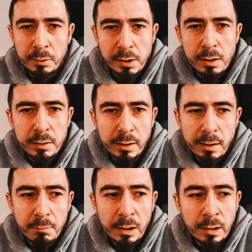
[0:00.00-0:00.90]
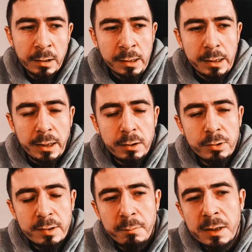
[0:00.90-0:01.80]
in gaming. And to
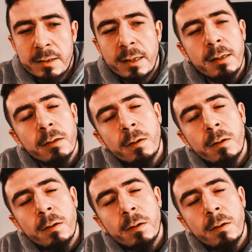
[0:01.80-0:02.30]
some extent,